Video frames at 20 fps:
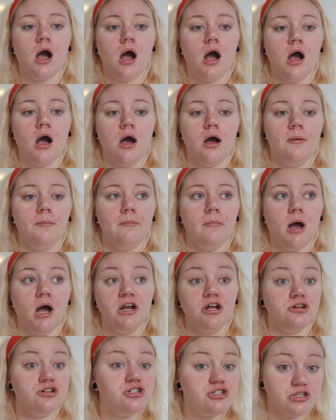I
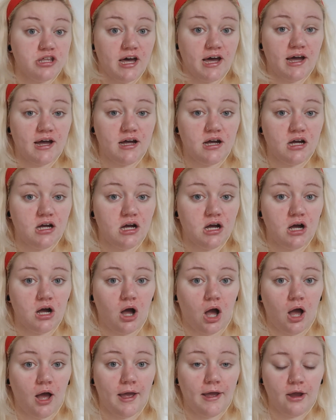don't do that.
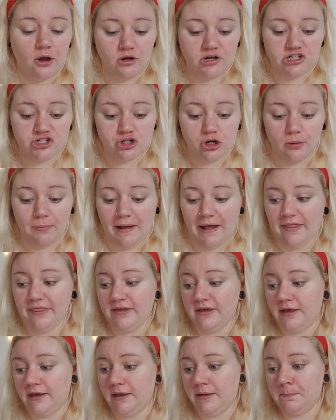I only shop at
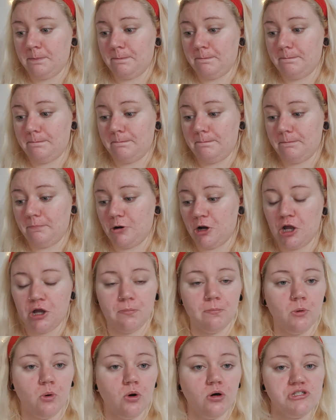the brick
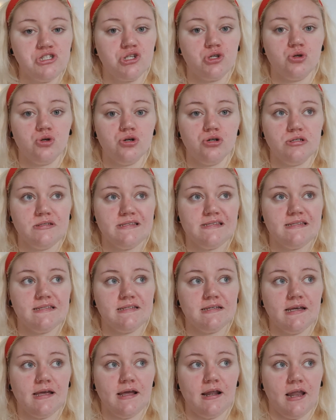and mortar
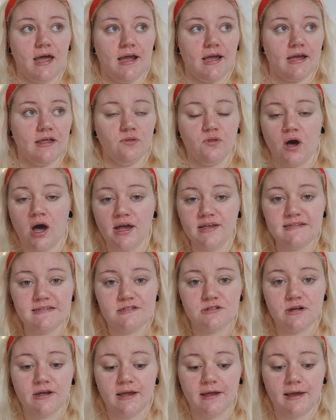stores, like in the high
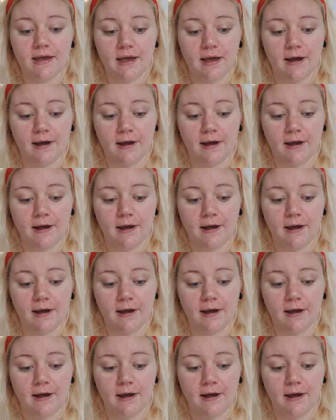street.